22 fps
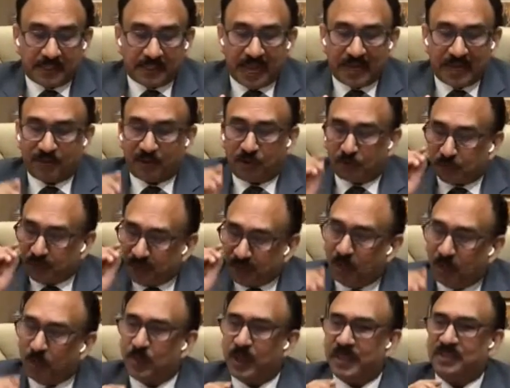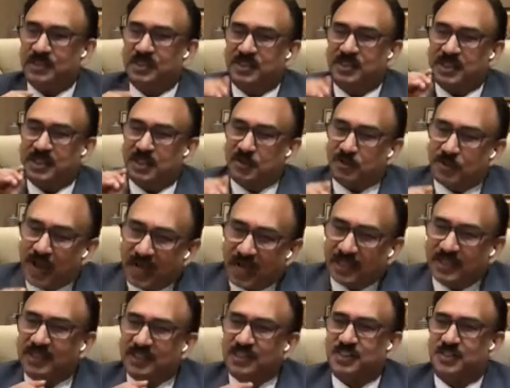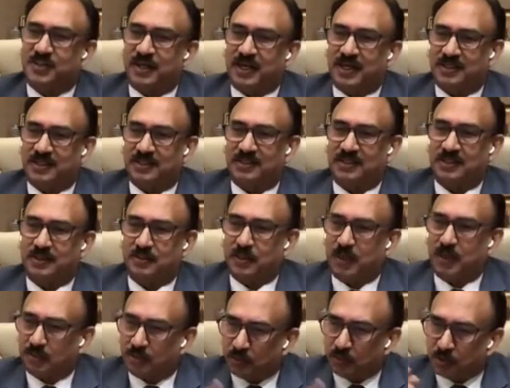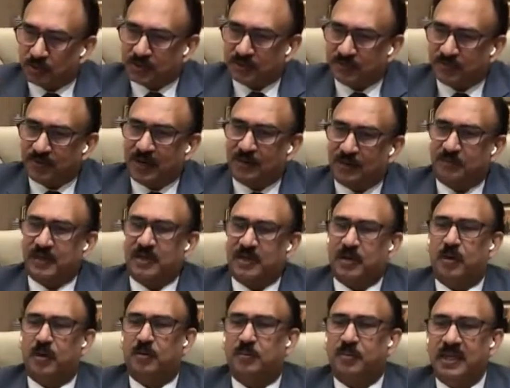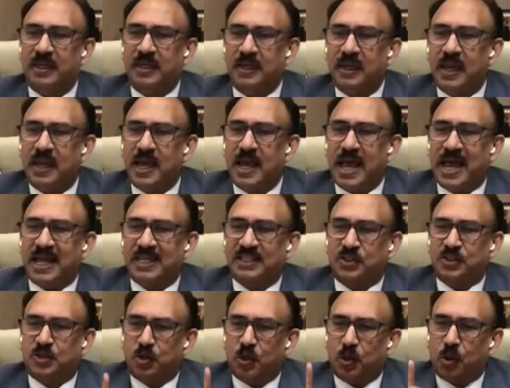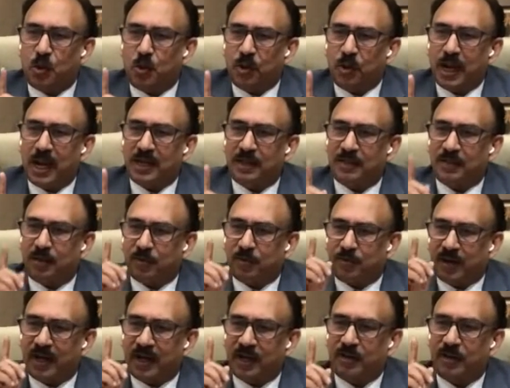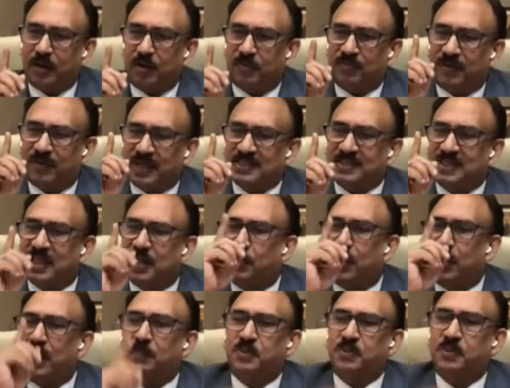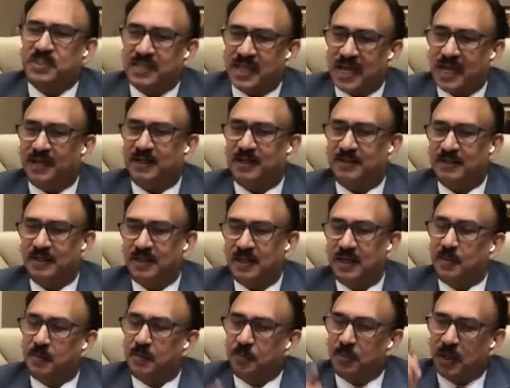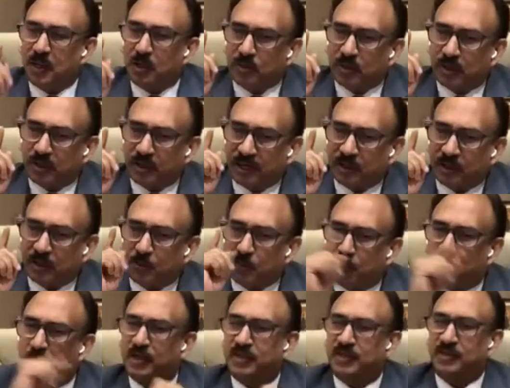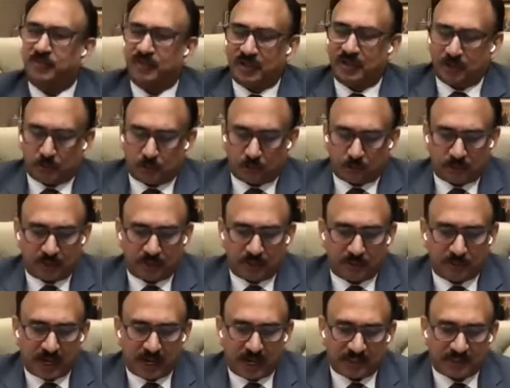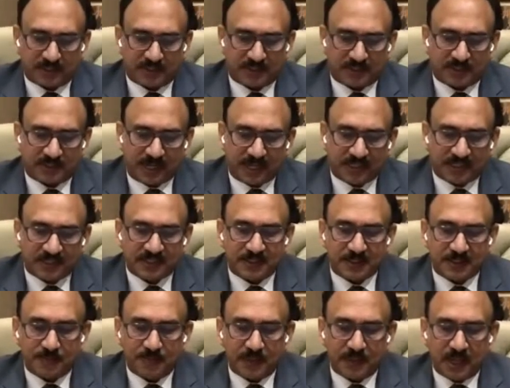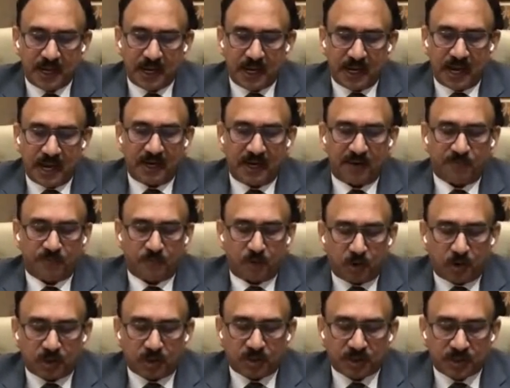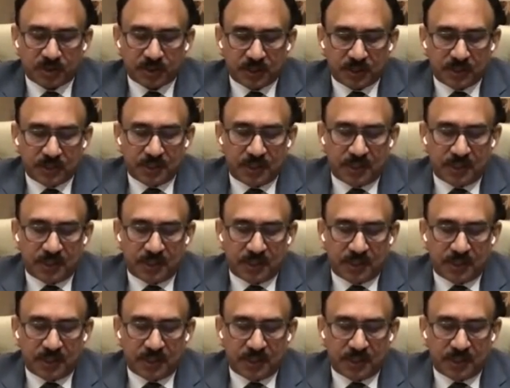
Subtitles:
that the real wages in the United States, one of the most developed economy, has grown at the rate of less than 1%, below the rate of productivity growth in the United States. And of course,